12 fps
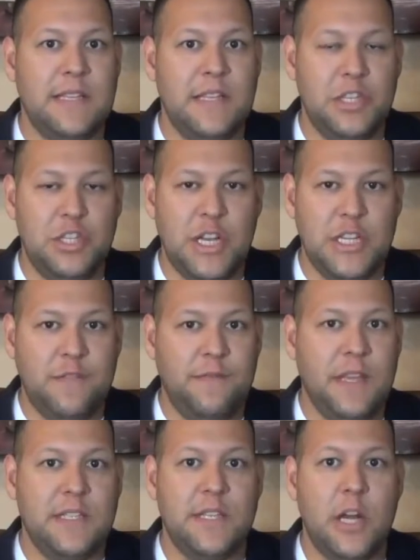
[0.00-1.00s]
and the judge
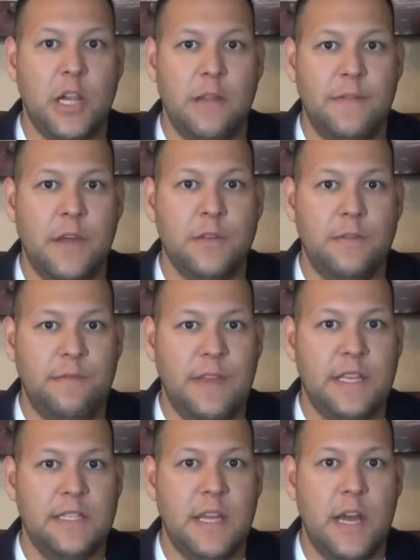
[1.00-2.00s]
fees and all of those
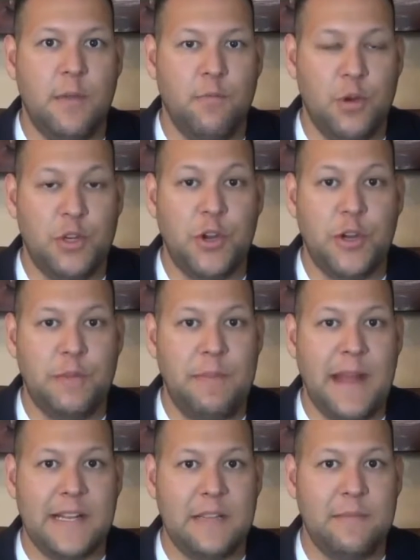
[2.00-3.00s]
fees returned
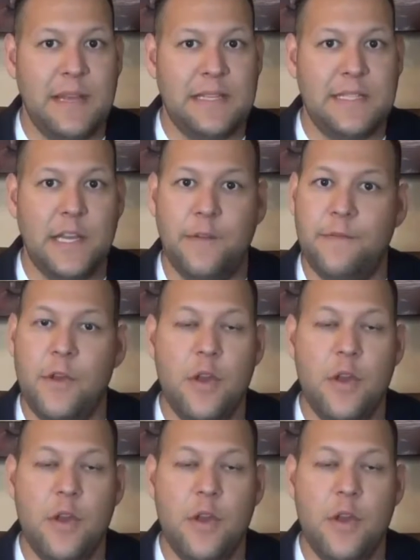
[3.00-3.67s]
back to myself.